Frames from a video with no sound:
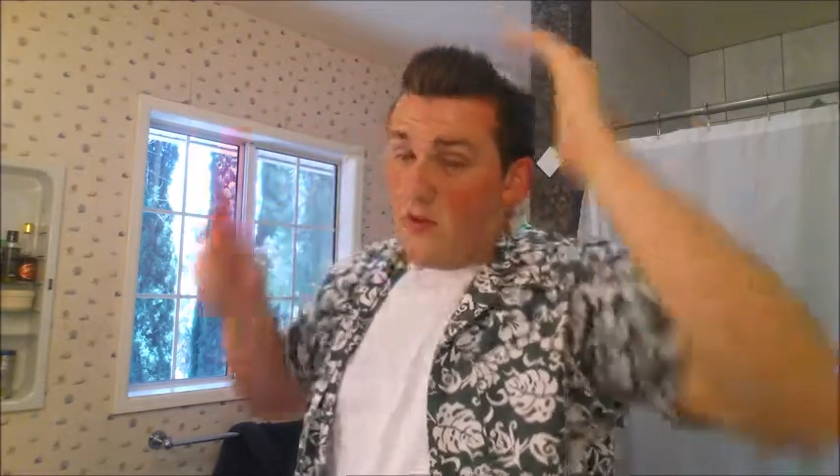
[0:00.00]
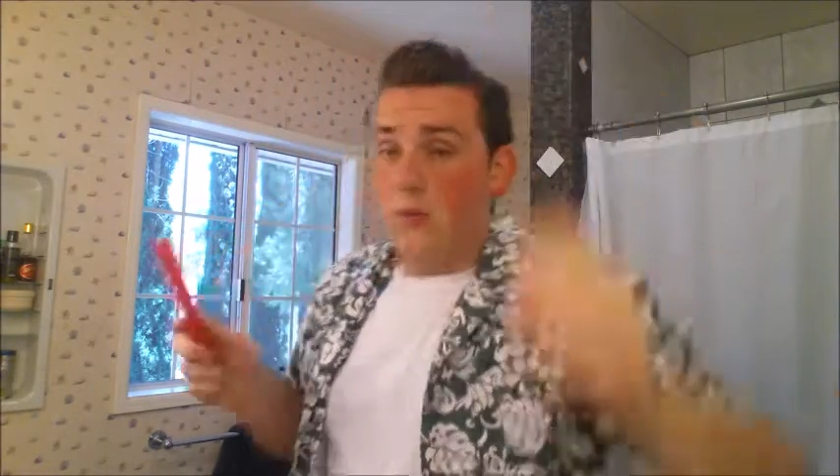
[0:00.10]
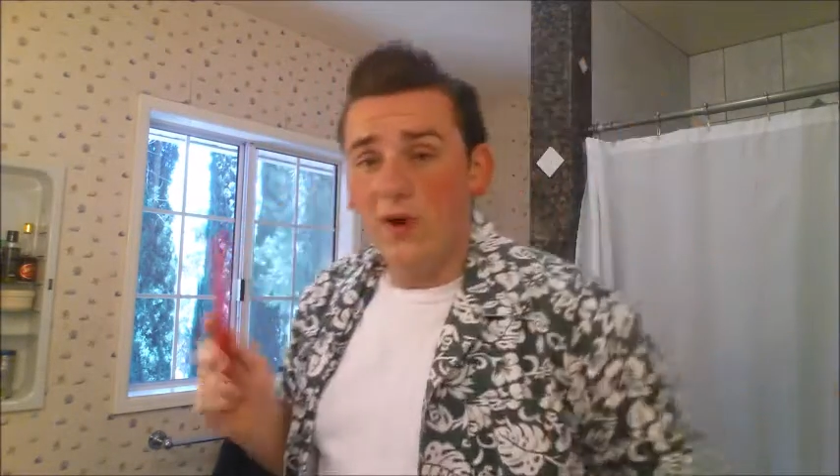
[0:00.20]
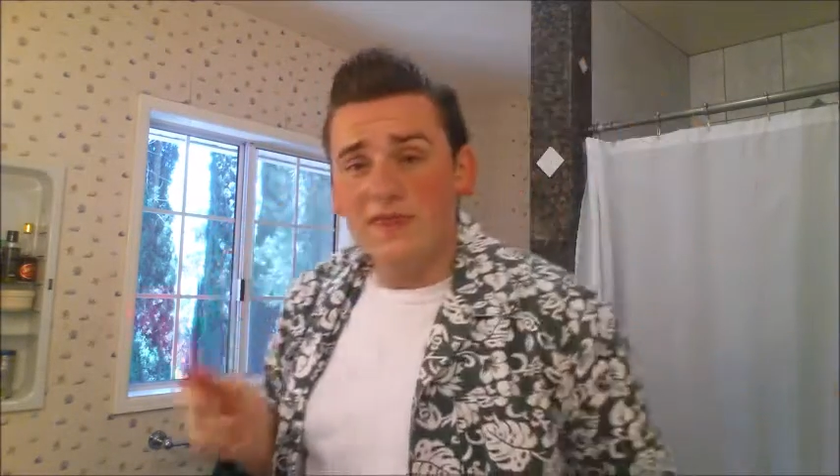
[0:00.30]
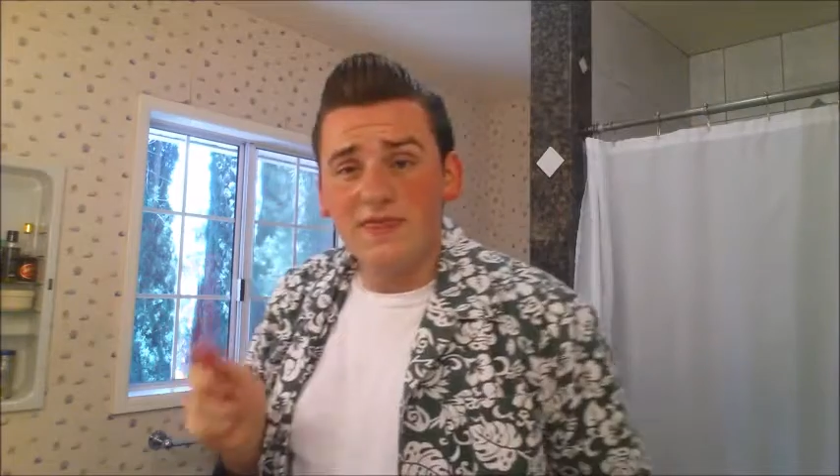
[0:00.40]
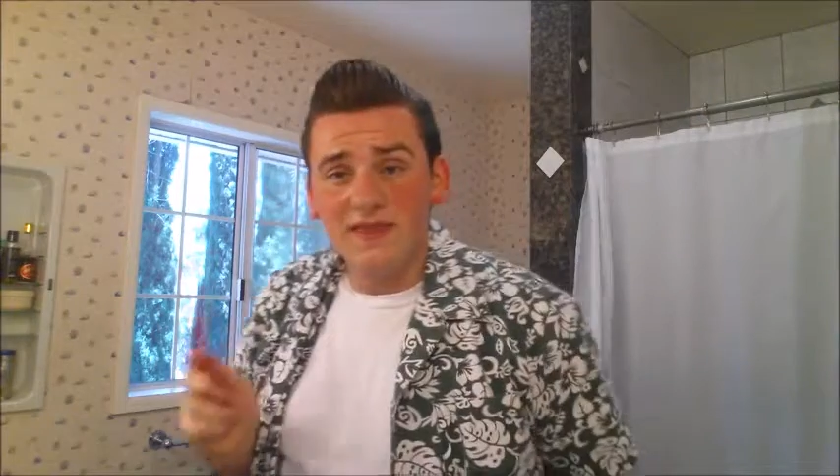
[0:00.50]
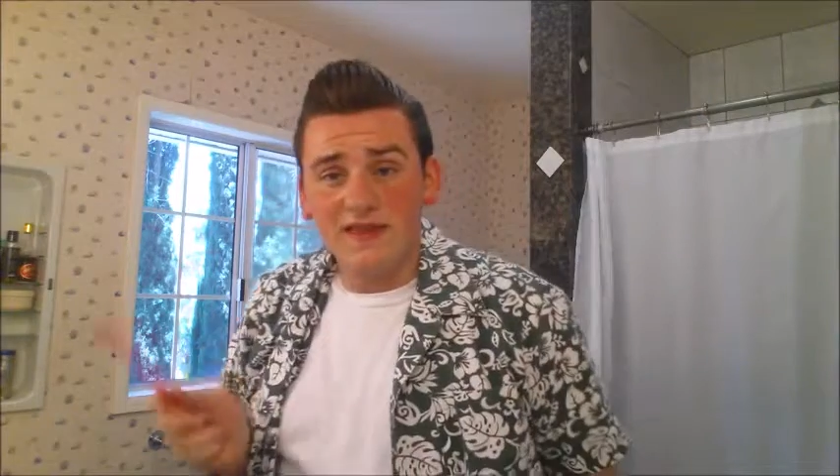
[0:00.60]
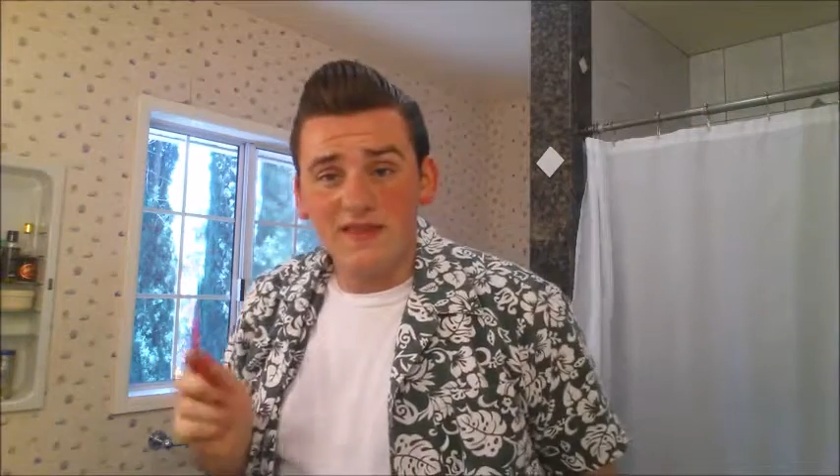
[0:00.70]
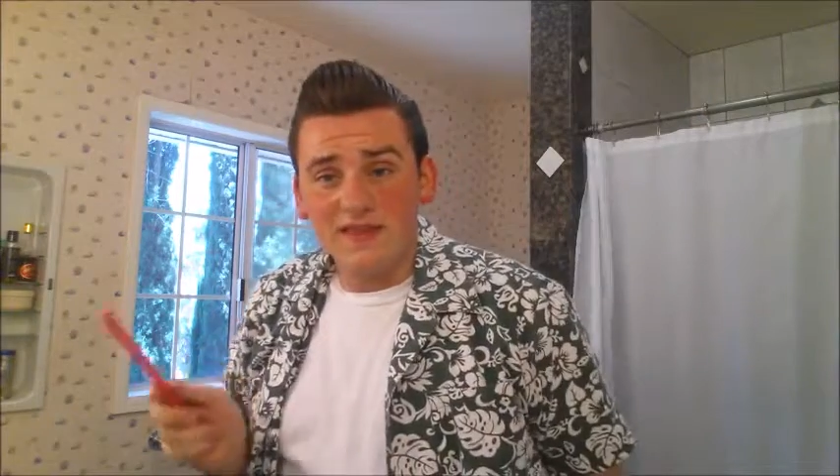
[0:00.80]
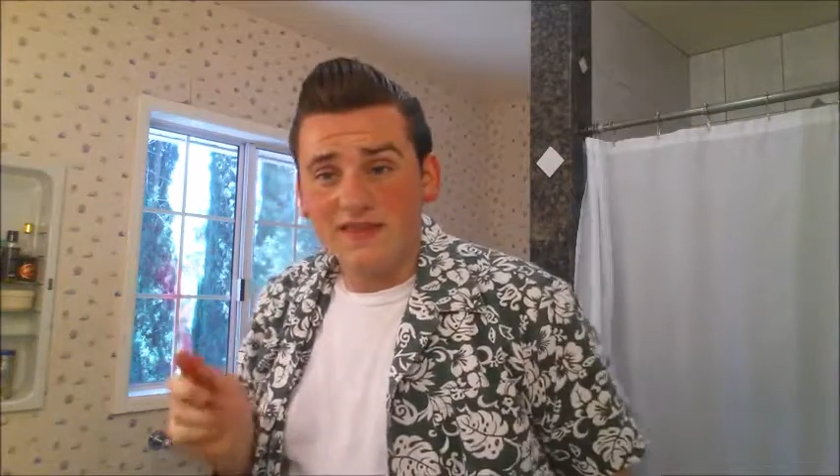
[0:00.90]
one
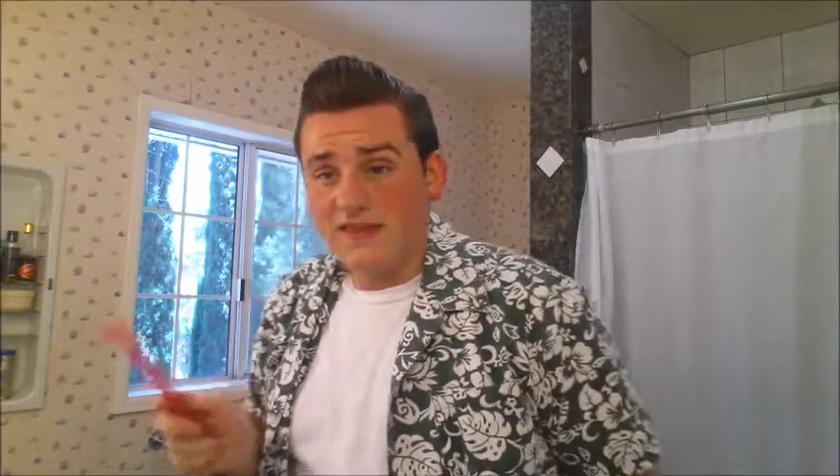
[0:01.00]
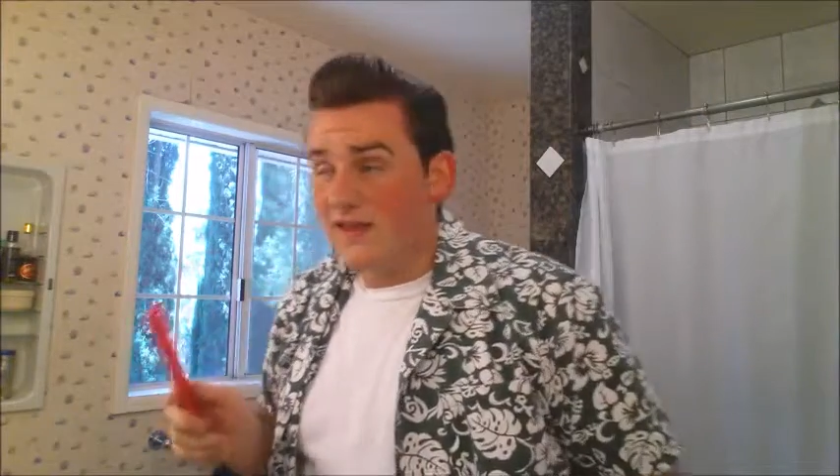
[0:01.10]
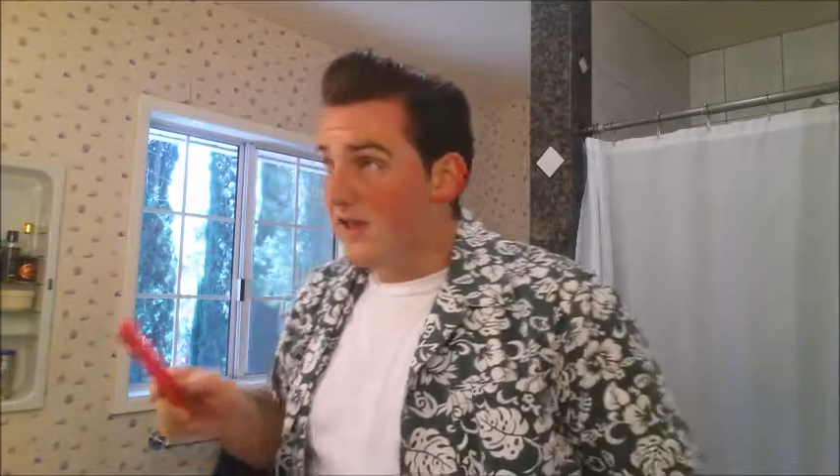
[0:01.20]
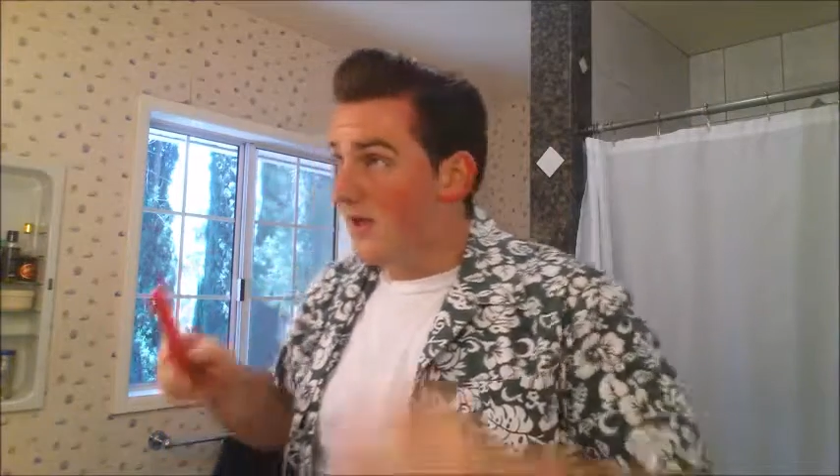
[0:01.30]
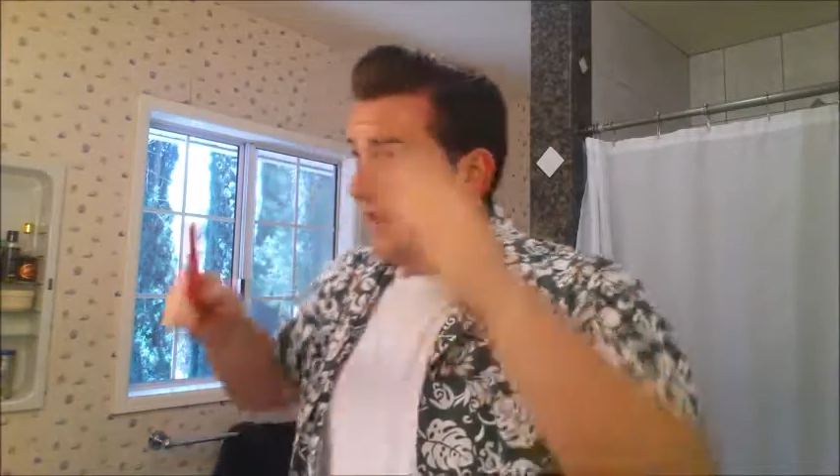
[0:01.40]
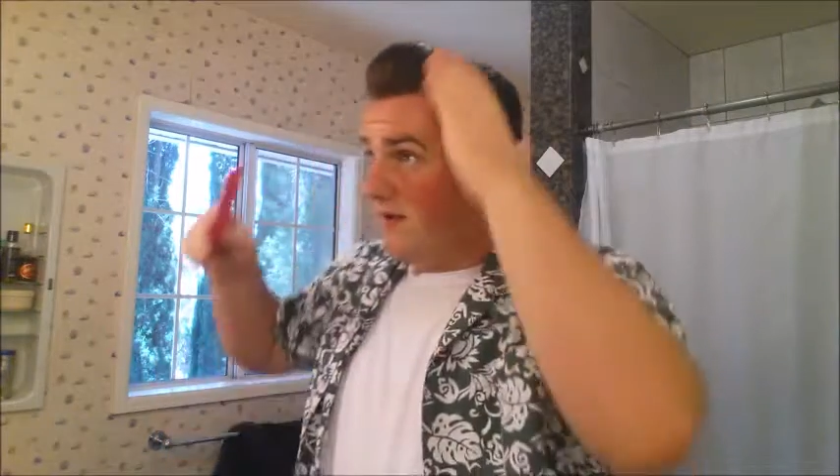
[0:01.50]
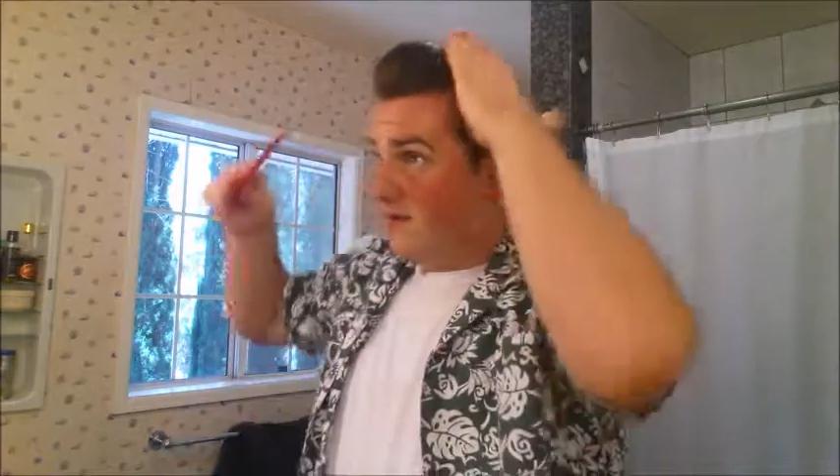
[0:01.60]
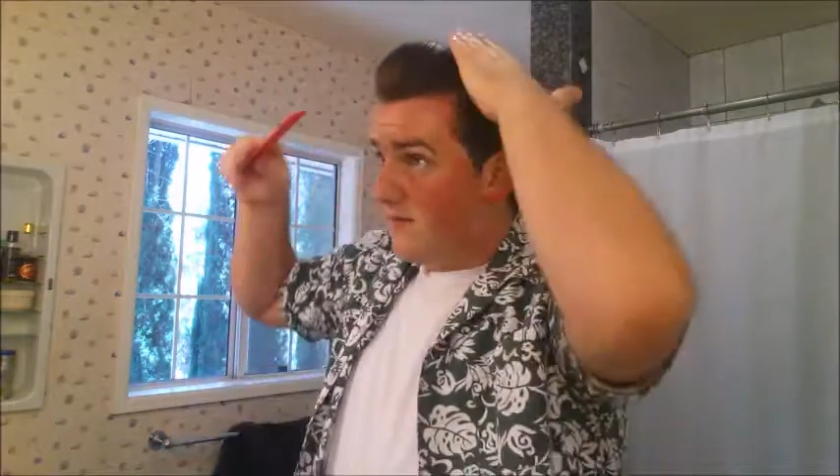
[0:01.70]
thing that the